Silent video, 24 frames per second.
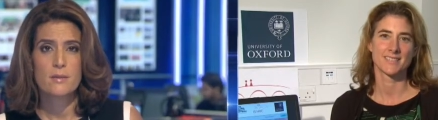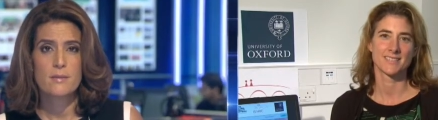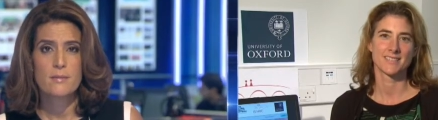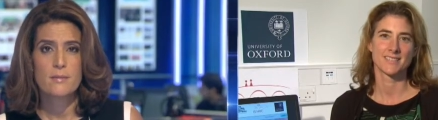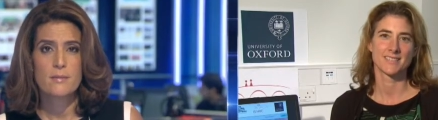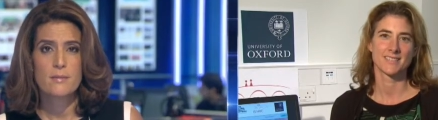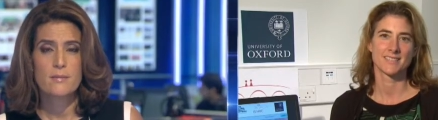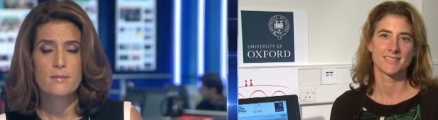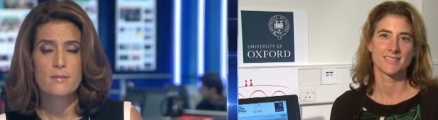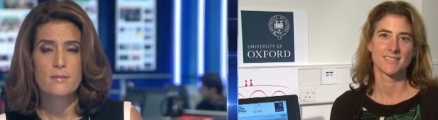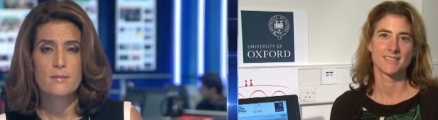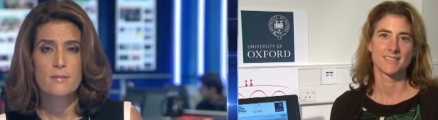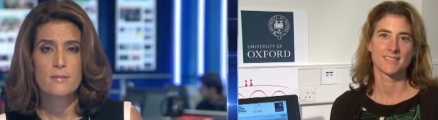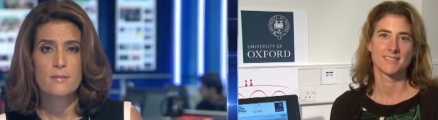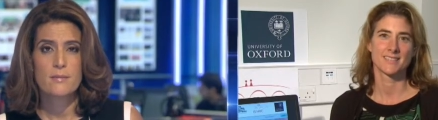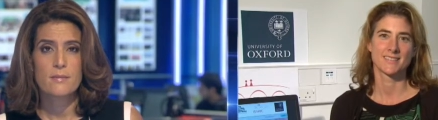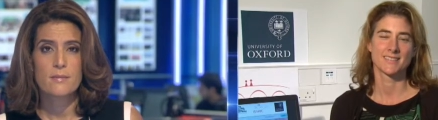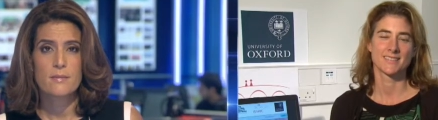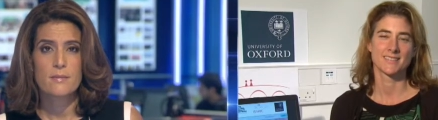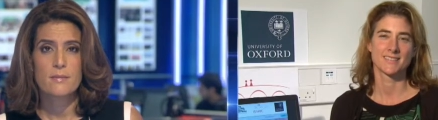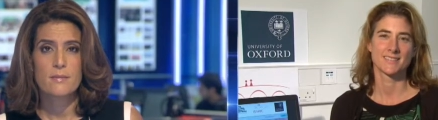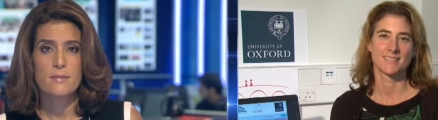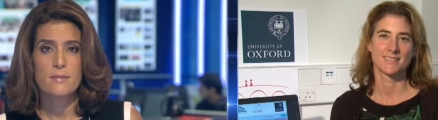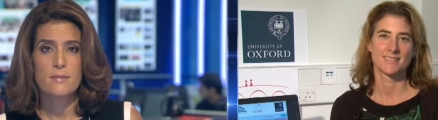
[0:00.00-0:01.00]

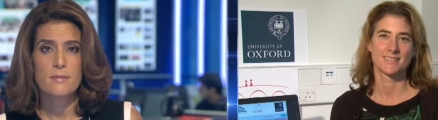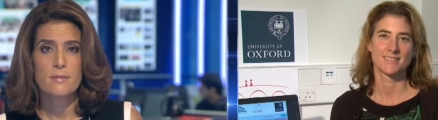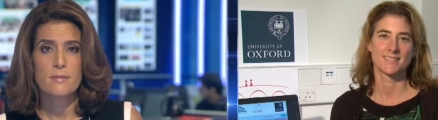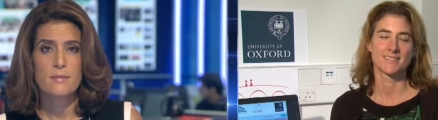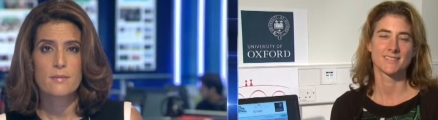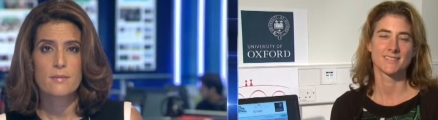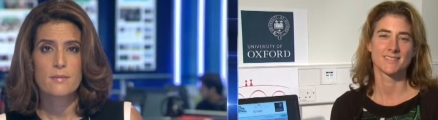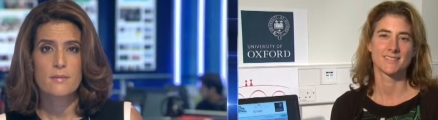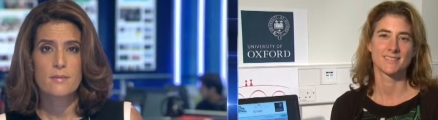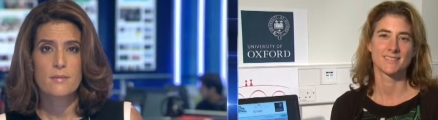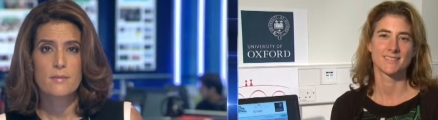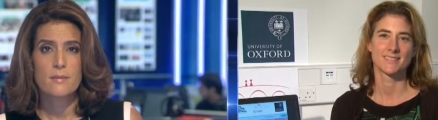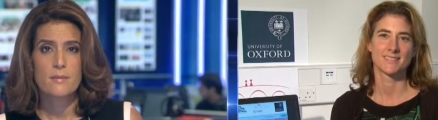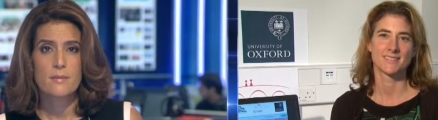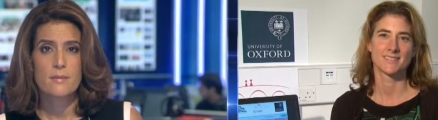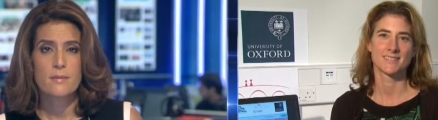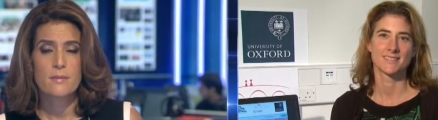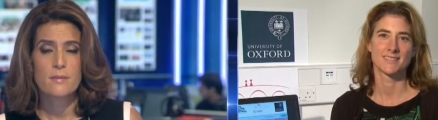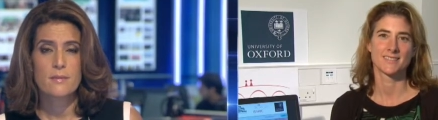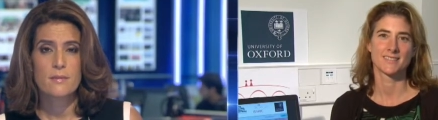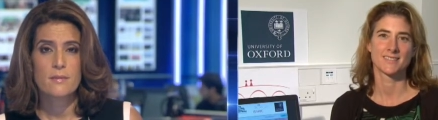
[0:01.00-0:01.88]
Nothing is said.